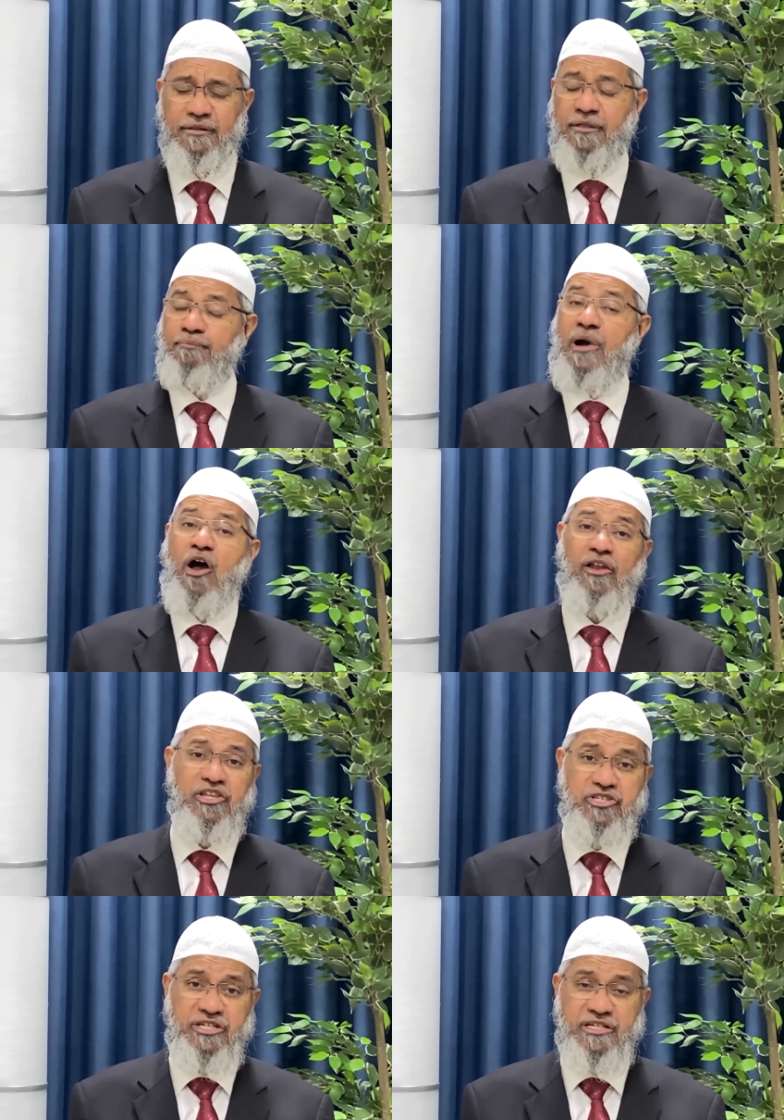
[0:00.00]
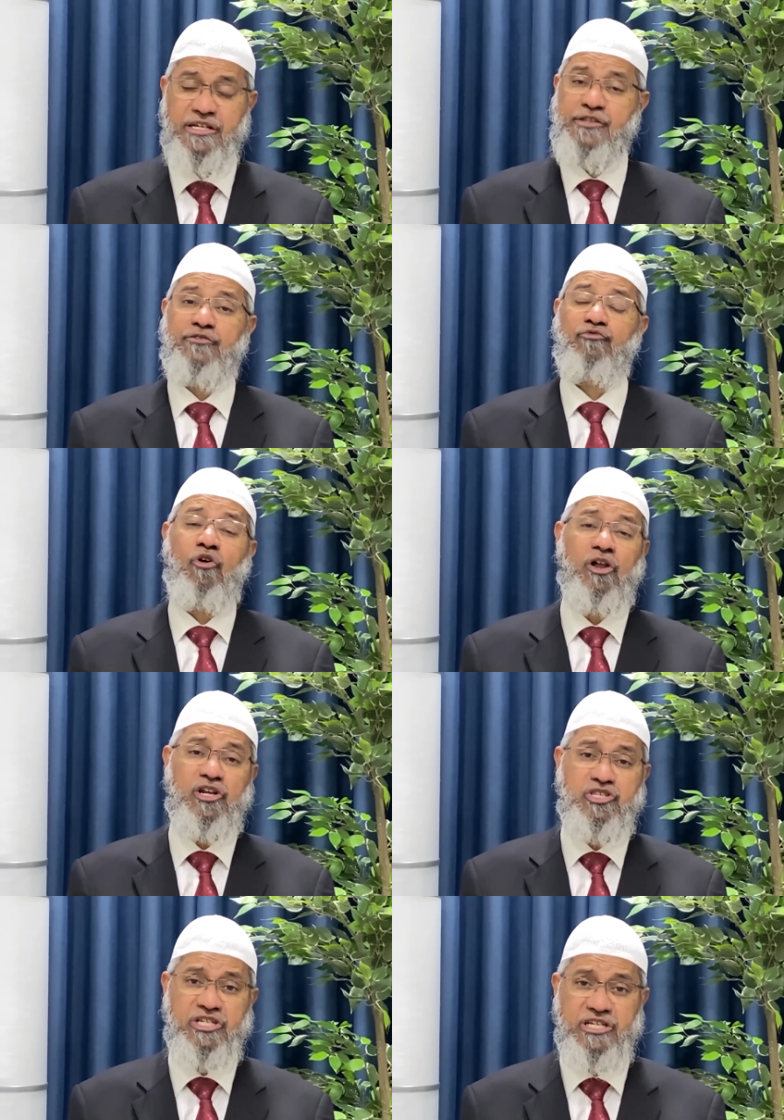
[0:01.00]
in biology, in
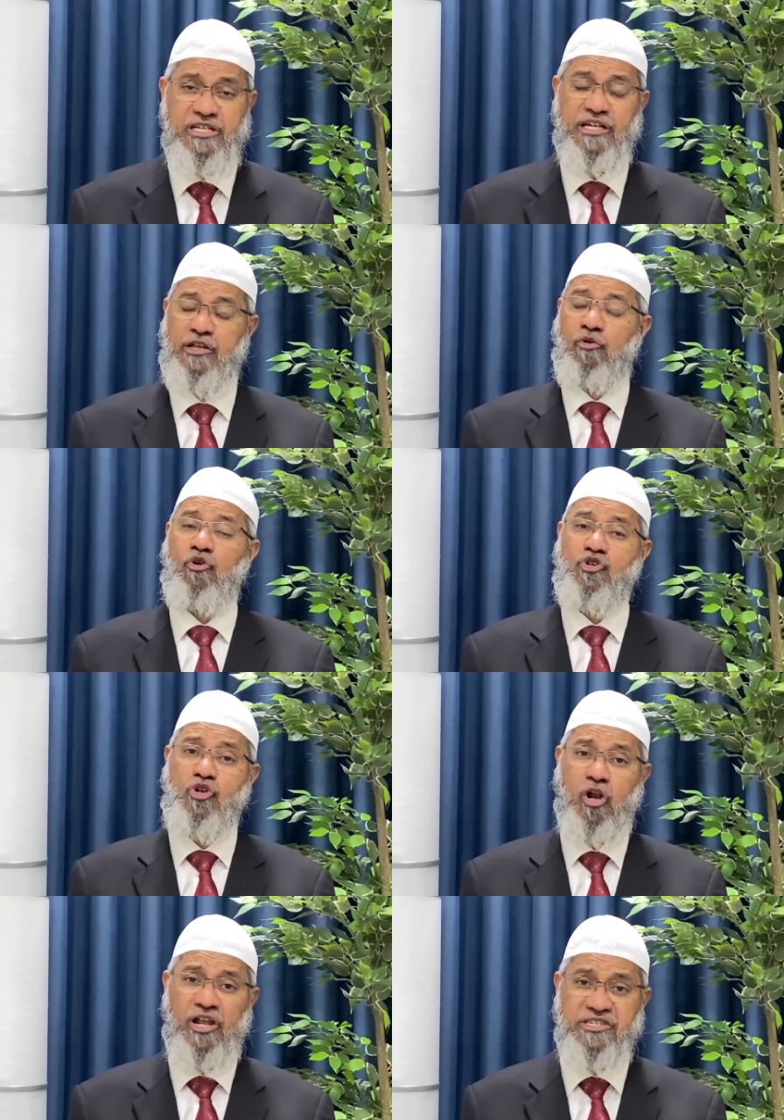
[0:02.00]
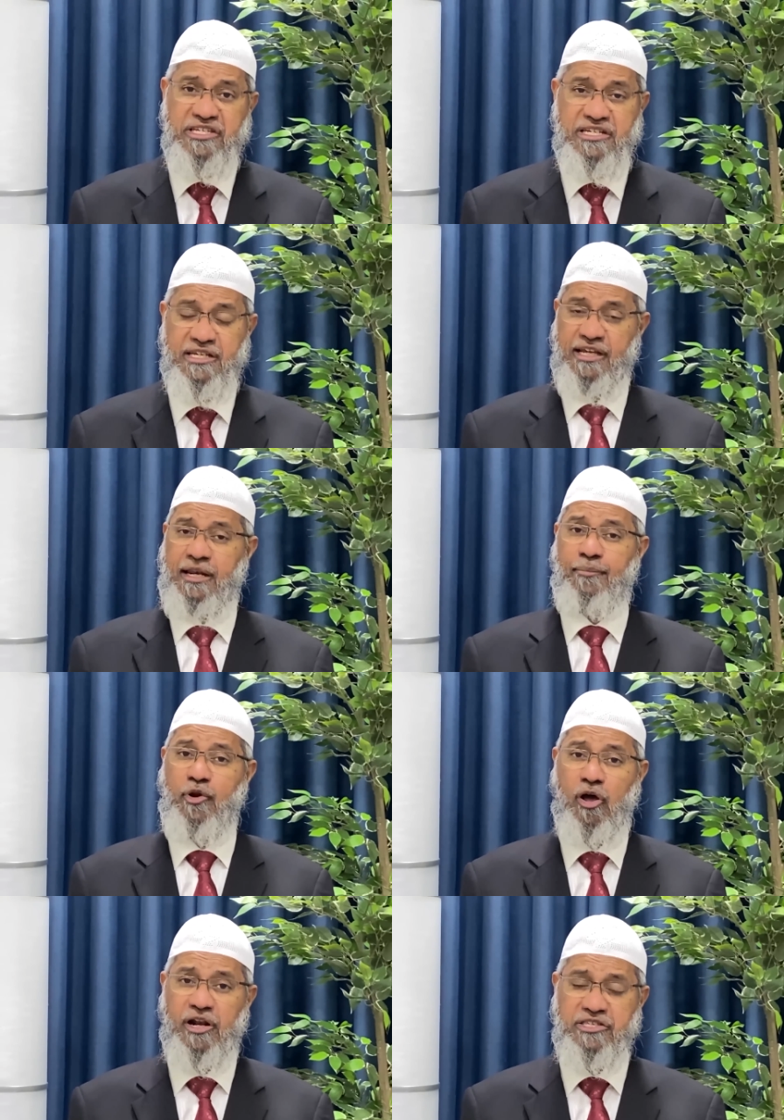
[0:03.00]
zoology, in oceanology, in
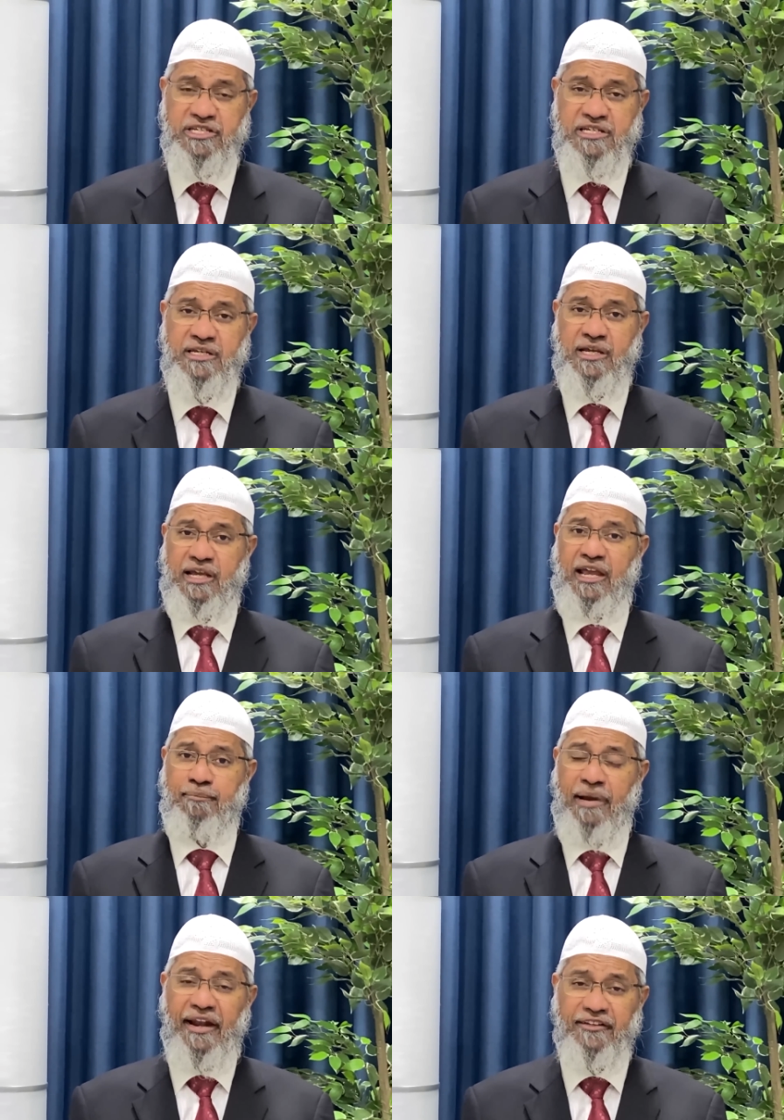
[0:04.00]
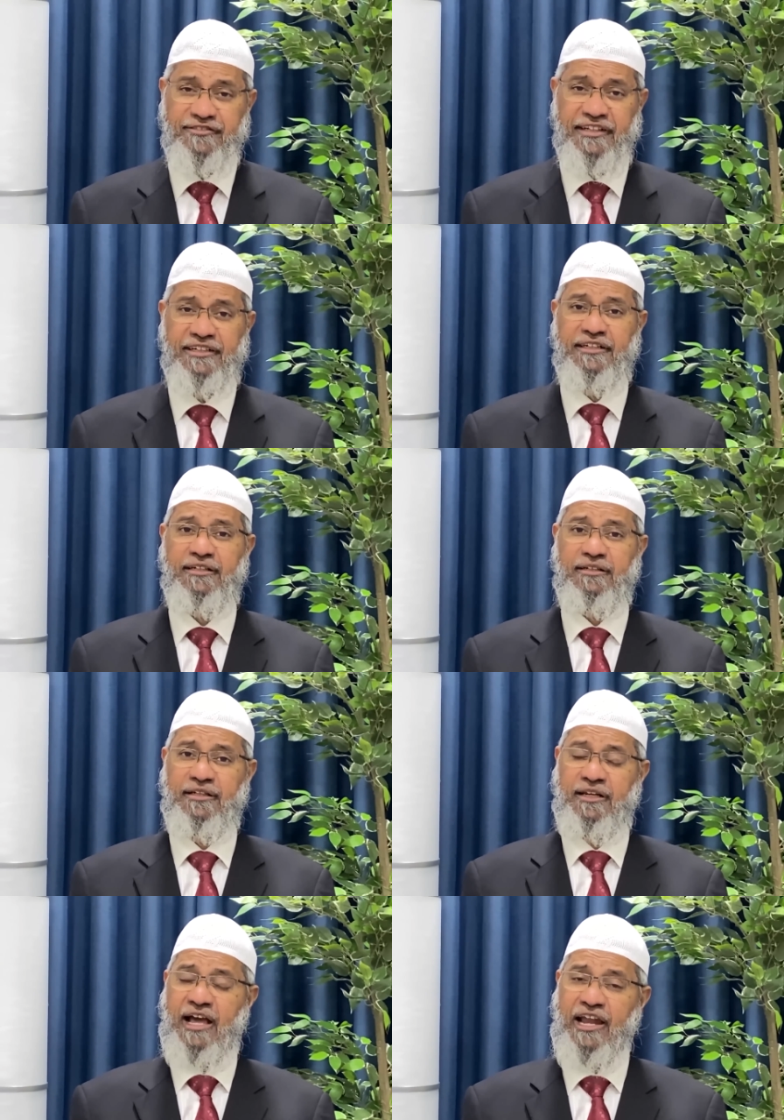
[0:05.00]
embryology, in medicine,
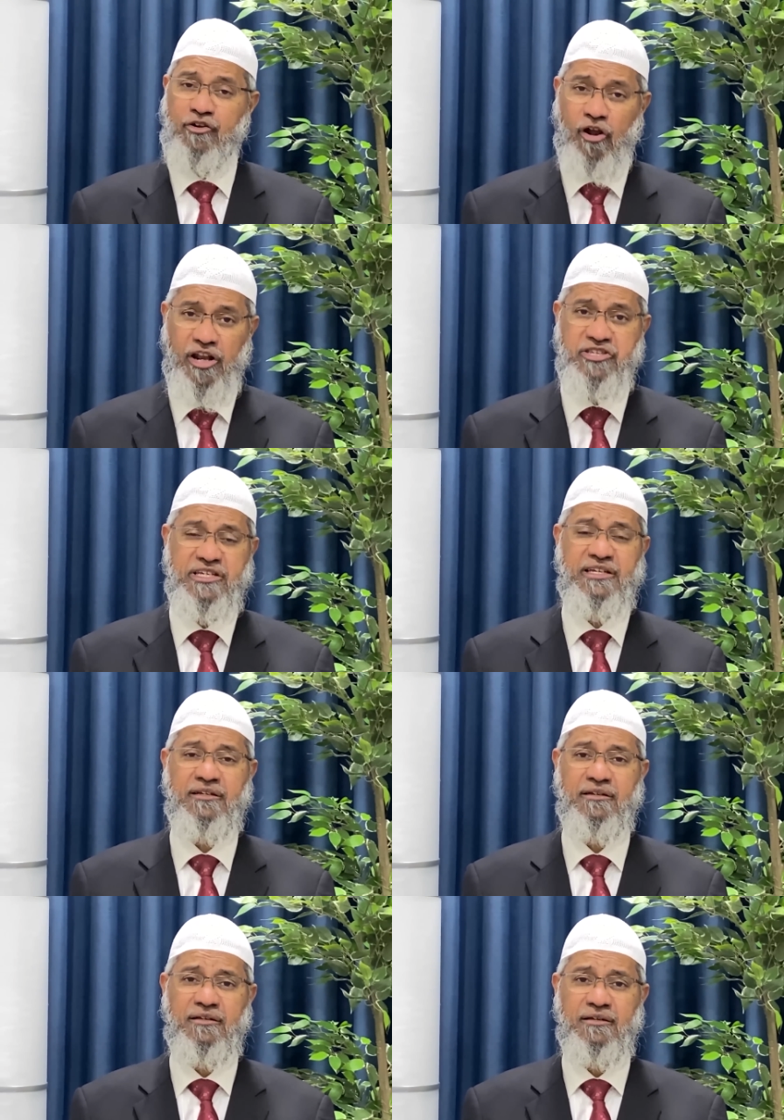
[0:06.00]
in hydrology,